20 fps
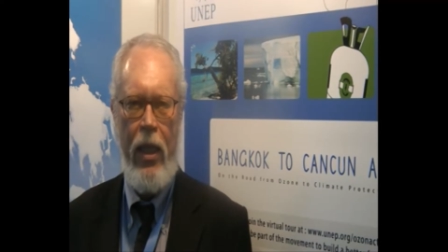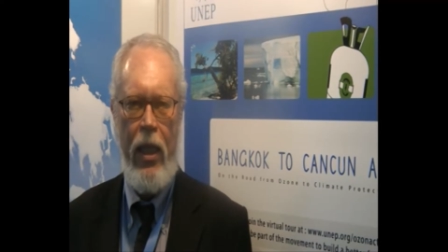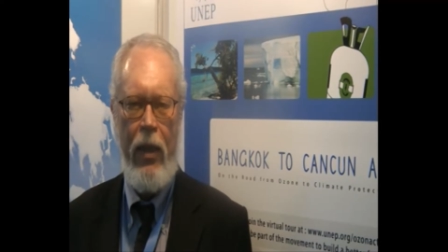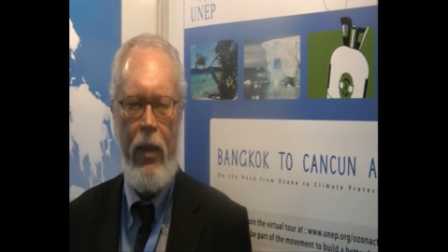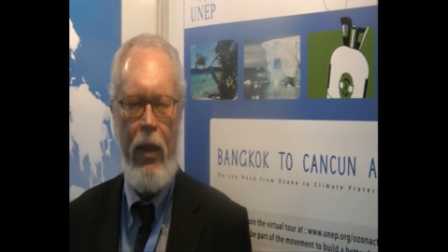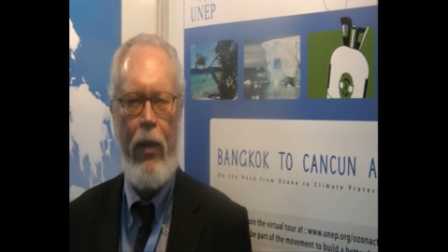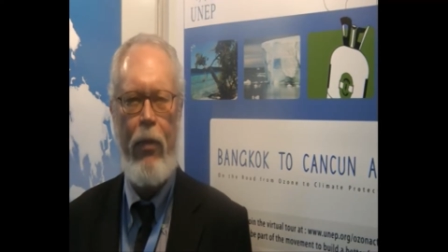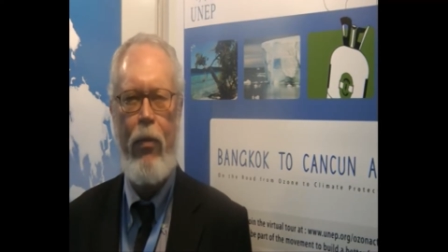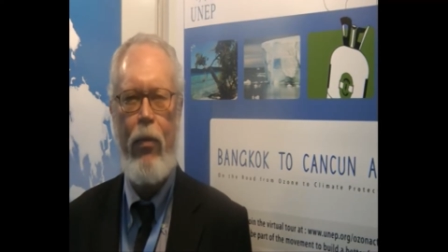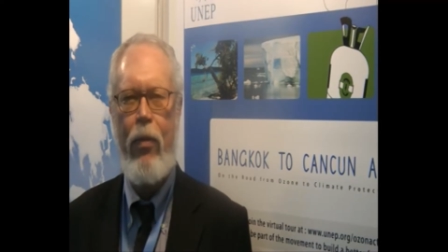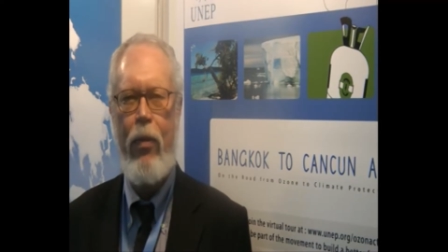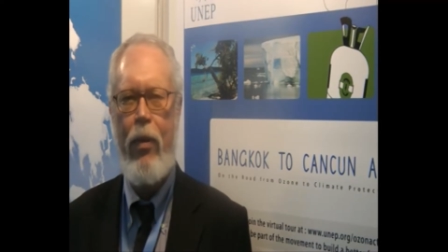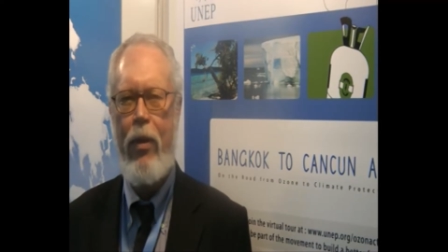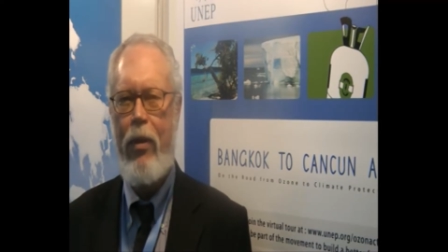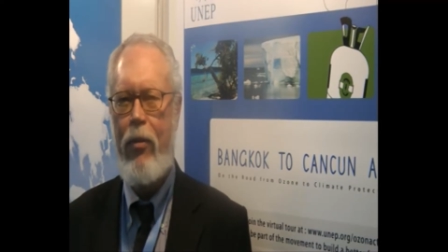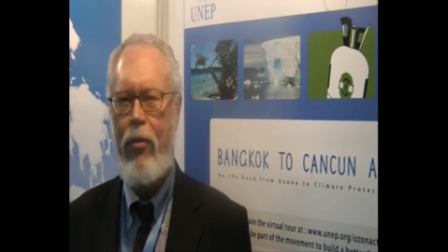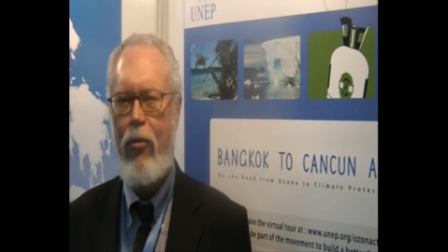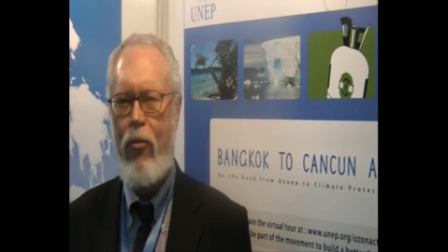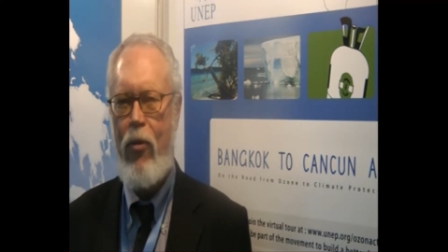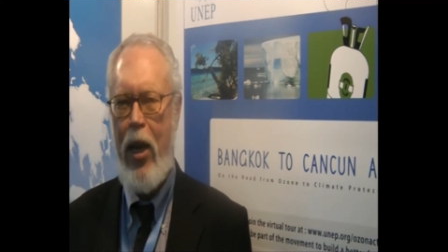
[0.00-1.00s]
And they've
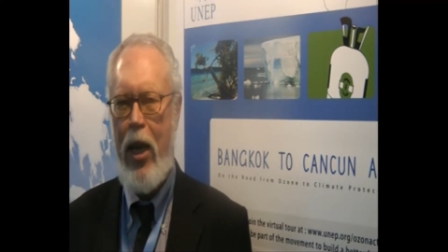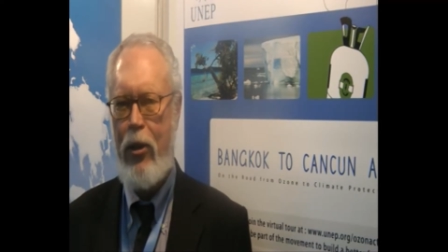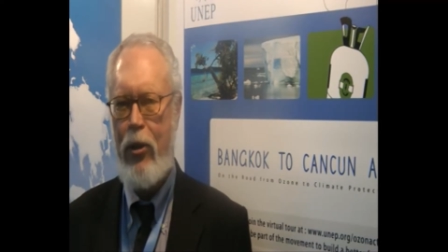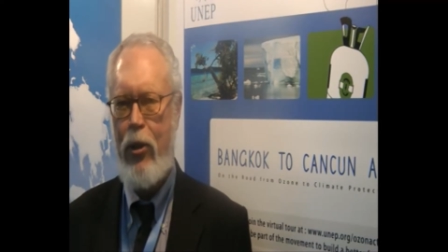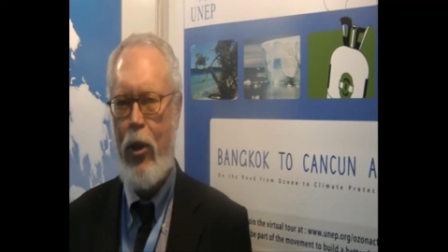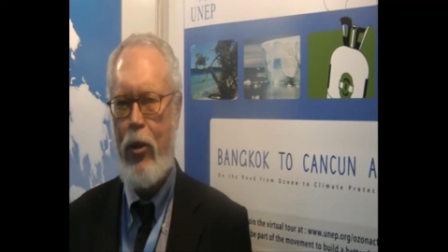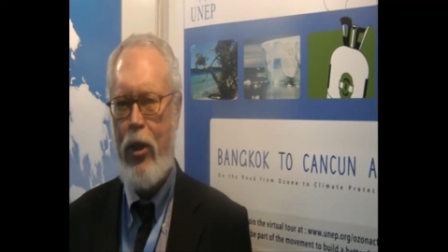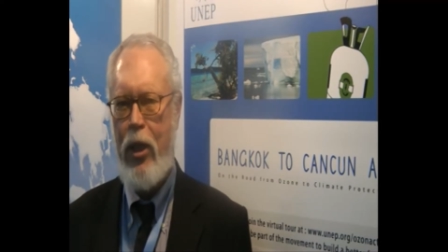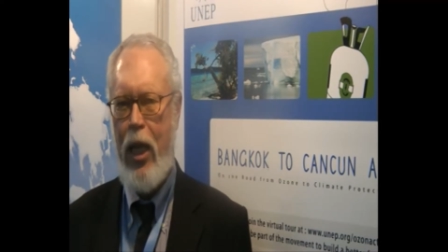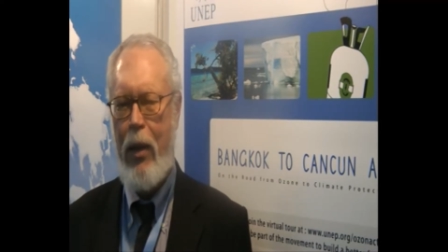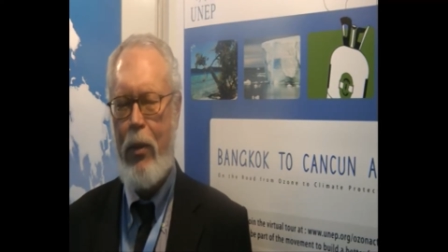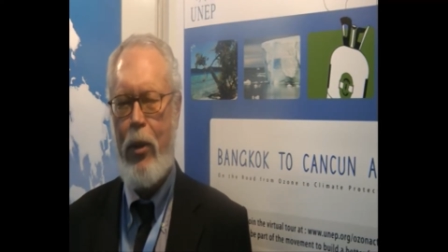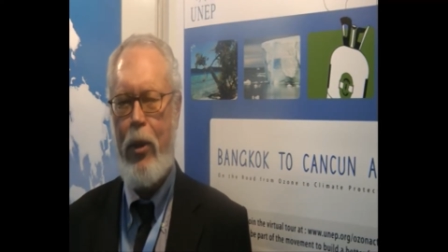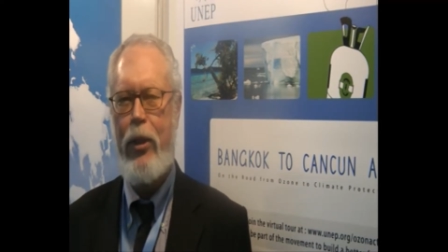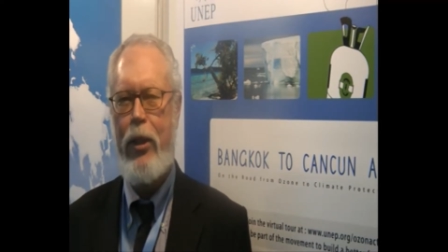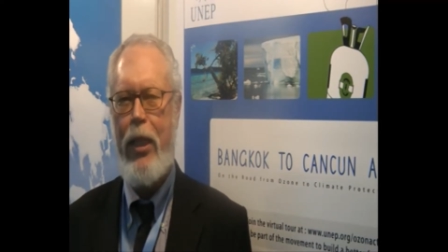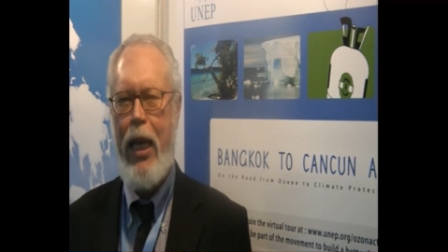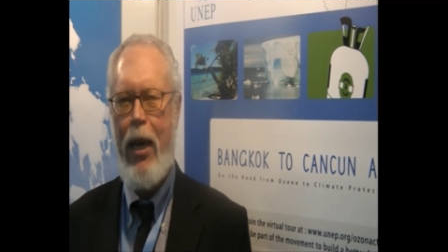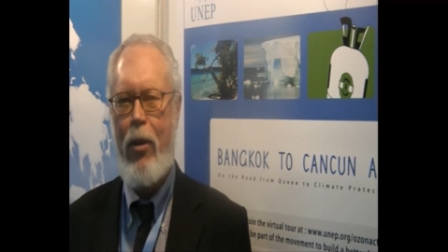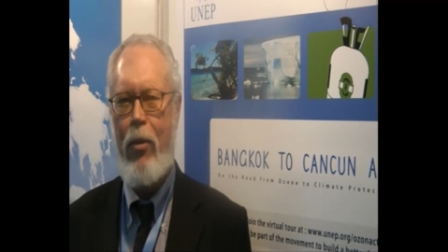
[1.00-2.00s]
phased those
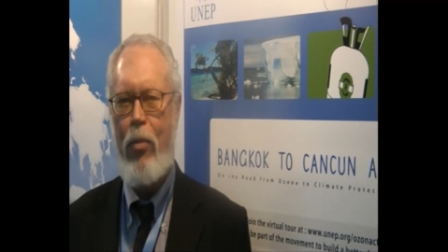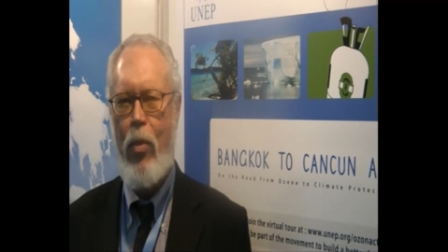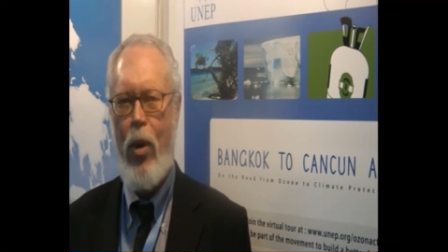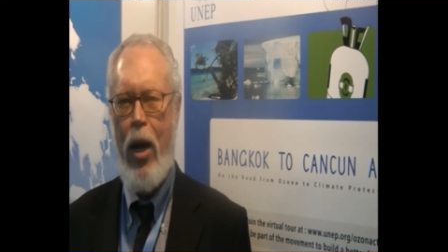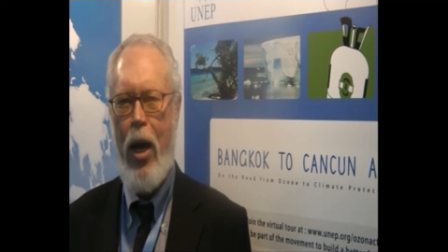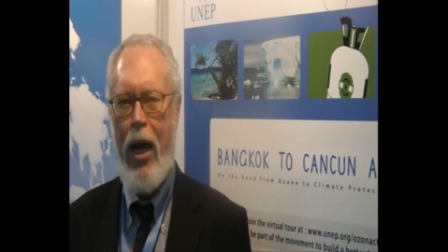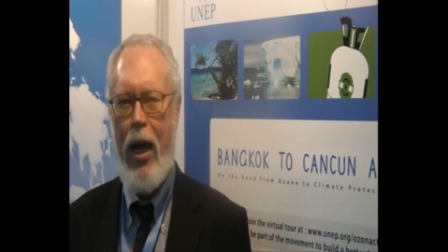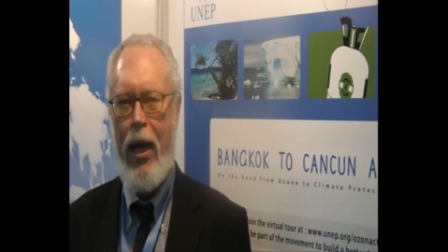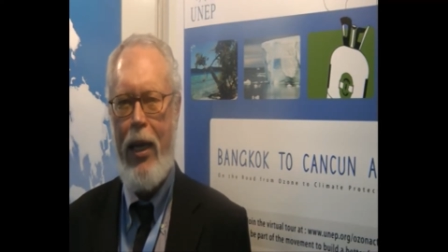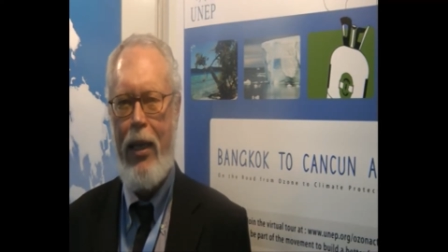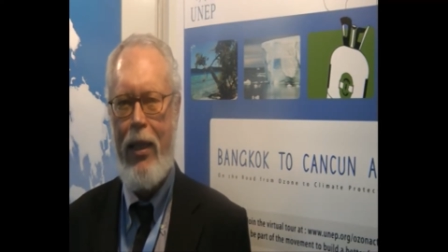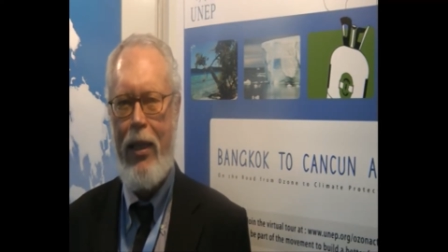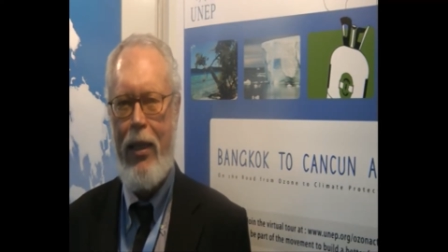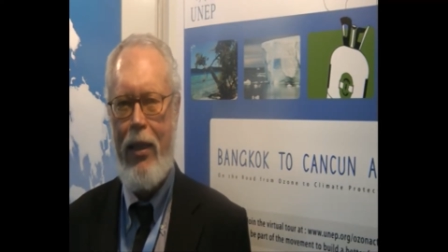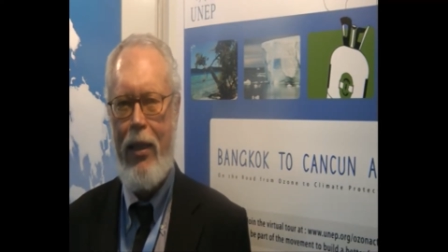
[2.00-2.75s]
chemicals out by